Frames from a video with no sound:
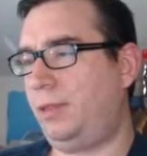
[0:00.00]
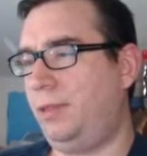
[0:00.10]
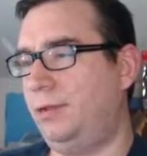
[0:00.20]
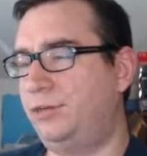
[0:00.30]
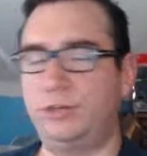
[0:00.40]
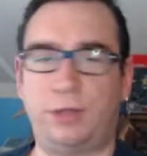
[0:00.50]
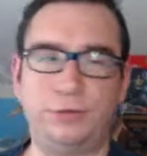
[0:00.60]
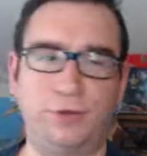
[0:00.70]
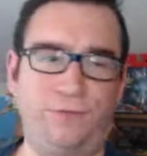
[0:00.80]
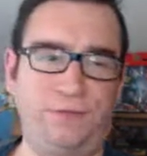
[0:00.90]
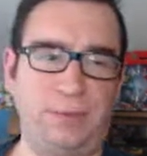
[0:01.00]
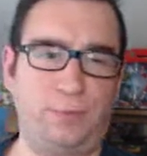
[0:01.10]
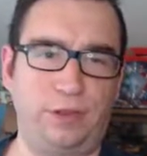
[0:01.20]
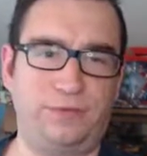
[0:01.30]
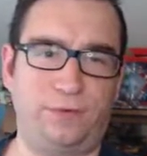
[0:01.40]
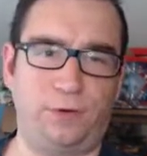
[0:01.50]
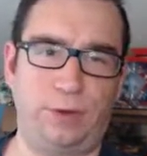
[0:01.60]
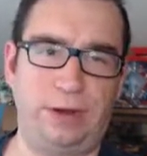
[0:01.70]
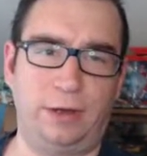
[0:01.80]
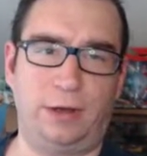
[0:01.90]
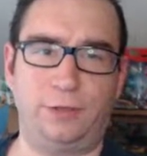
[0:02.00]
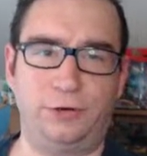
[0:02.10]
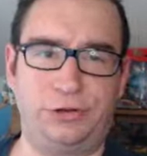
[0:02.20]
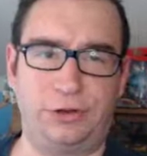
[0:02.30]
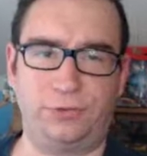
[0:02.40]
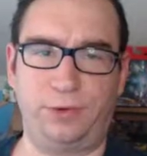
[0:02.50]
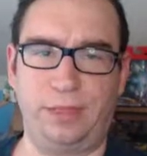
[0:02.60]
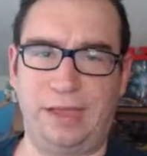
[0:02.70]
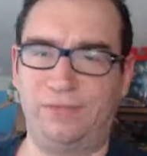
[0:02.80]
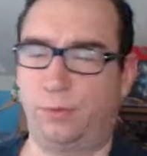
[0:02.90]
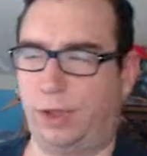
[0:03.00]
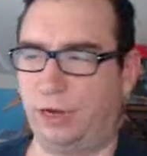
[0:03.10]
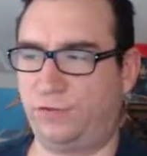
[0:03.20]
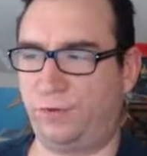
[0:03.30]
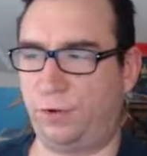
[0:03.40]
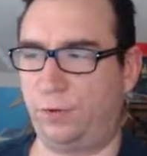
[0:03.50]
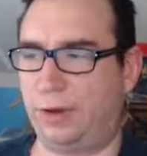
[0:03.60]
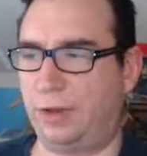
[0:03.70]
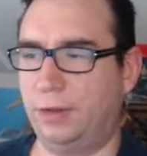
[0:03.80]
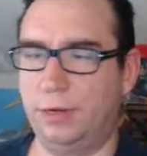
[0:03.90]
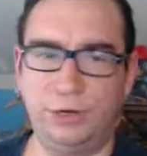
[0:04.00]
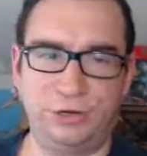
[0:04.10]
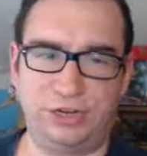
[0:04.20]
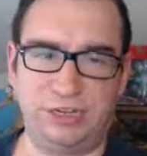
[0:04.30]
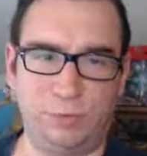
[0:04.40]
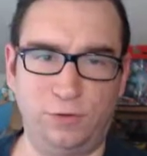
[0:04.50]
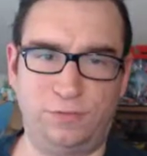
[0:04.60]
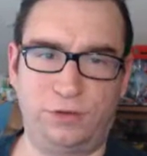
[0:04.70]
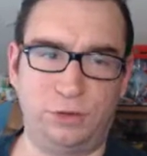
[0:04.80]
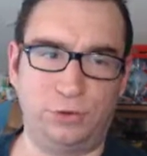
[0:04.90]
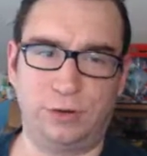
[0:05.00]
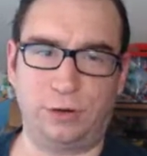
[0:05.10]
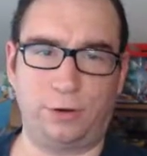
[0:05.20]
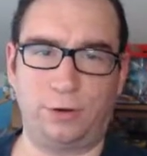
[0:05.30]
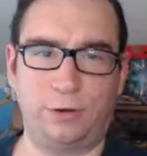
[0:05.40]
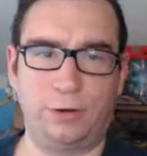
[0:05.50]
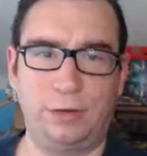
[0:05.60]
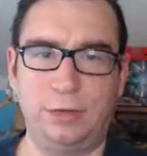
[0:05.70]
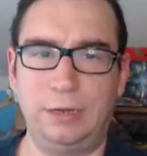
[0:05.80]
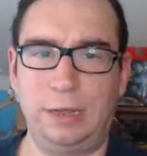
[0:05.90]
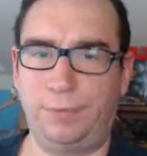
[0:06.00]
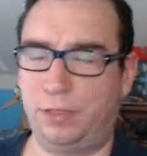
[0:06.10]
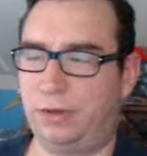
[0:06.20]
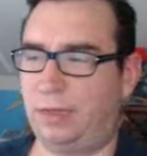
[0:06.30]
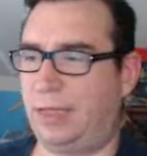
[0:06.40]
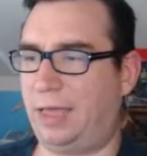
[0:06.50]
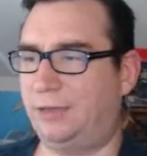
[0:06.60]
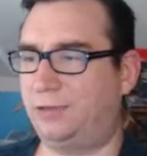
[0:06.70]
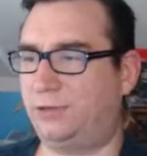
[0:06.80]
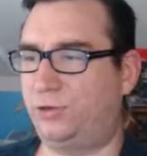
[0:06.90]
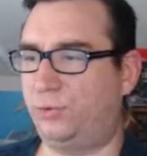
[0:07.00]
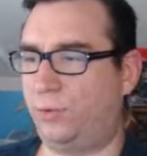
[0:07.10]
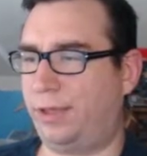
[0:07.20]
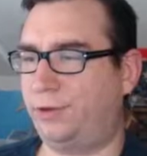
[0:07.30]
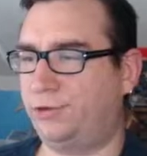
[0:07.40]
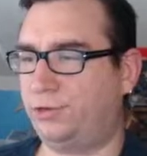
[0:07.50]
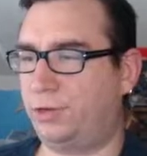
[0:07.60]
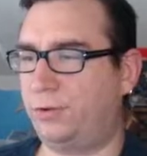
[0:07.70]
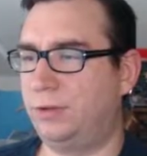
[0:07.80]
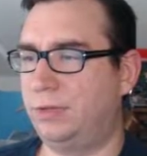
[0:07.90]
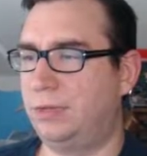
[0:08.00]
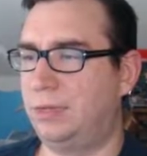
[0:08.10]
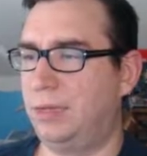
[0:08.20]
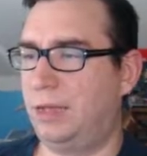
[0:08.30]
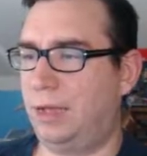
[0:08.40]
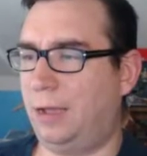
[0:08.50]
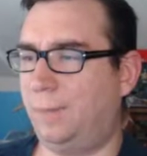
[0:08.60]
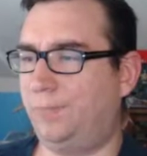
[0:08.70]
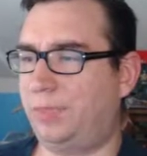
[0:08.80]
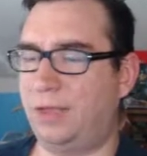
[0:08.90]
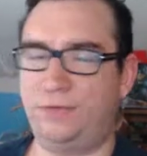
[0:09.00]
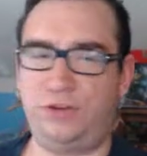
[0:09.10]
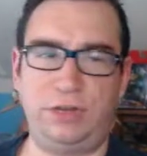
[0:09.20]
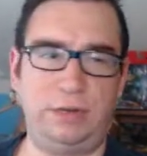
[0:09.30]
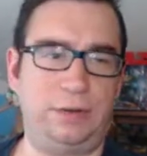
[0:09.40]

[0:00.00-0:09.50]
She's also 50 points for Arena, although she doesn't really have the range for Arena. She's moved 2 and her ability has 2 range, so if she